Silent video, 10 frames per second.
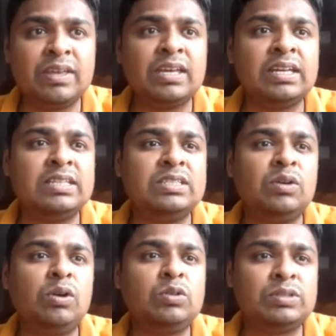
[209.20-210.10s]
is
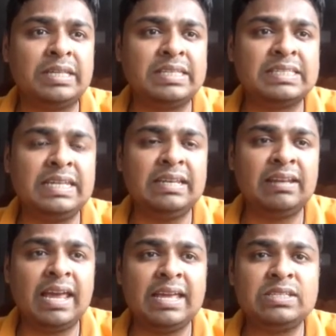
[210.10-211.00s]
equal to 16.
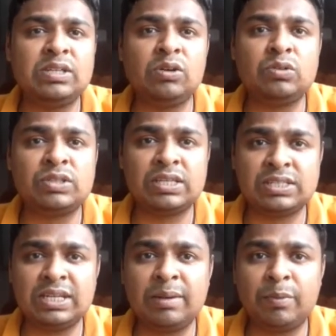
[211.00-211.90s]
A is equal to
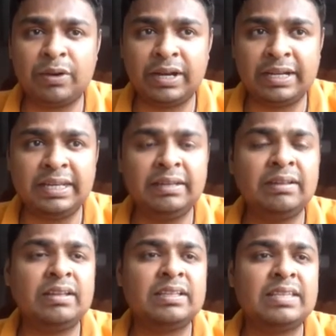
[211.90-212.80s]
16 upon 80,
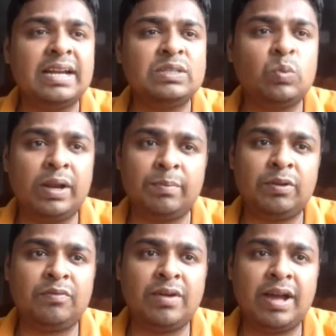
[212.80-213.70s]
that is 1
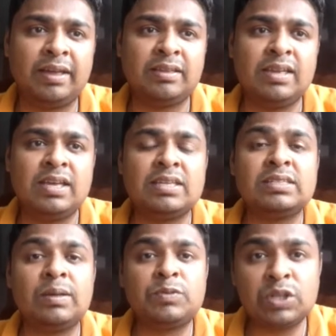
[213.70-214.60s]
upon 5.
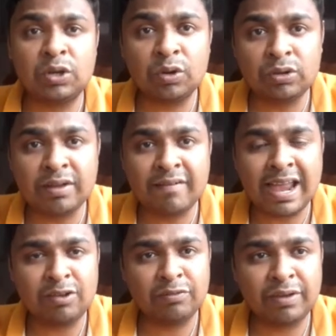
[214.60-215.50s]
Substitute the
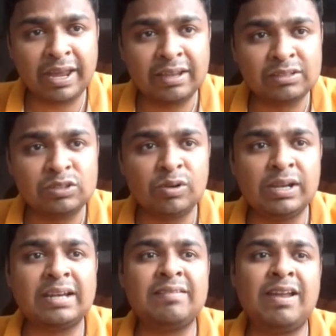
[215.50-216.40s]
value of a, you will
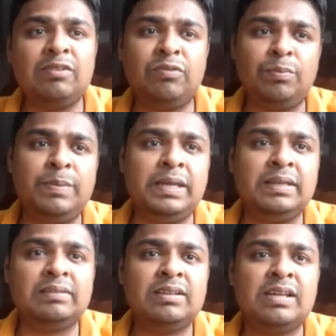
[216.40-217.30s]
get the value for b.
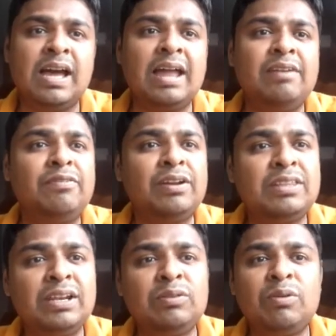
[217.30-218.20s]
And
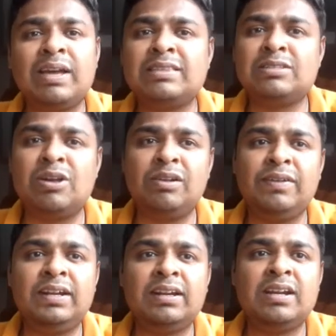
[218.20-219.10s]
further you can solve it.